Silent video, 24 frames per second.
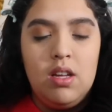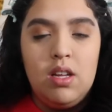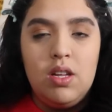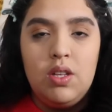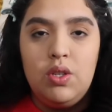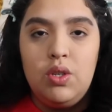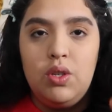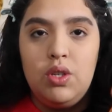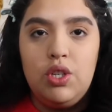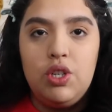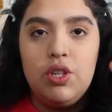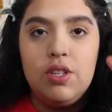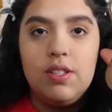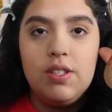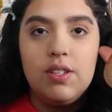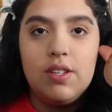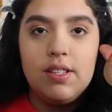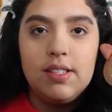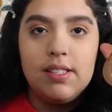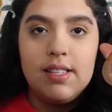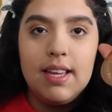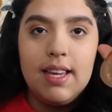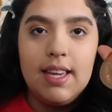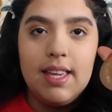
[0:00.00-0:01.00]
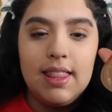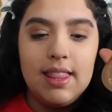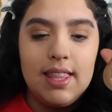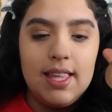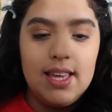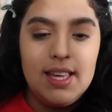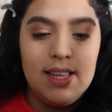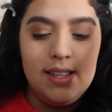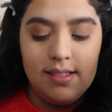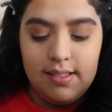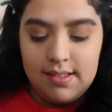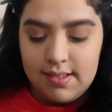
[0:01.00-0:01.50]
So it just looks like
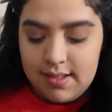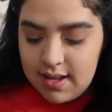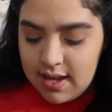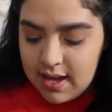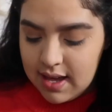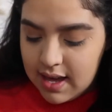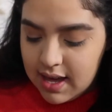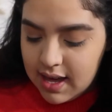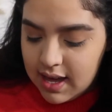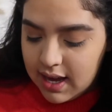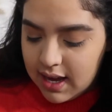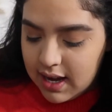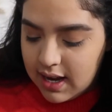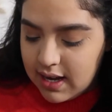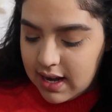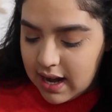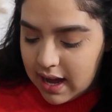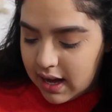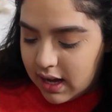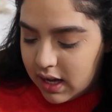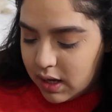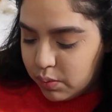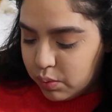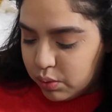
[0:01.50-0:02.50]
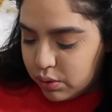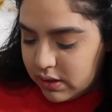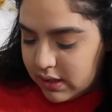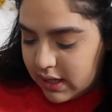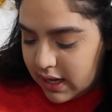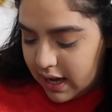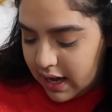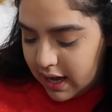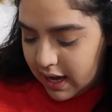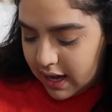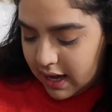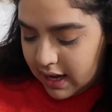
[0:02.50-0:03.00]
this. And I will
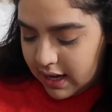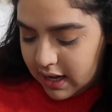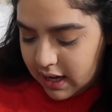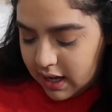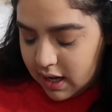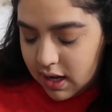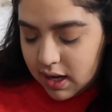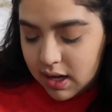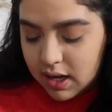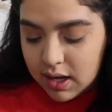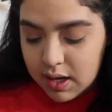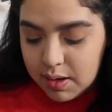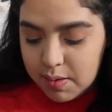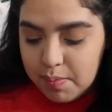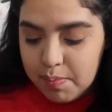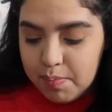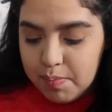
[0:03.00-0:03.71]
take a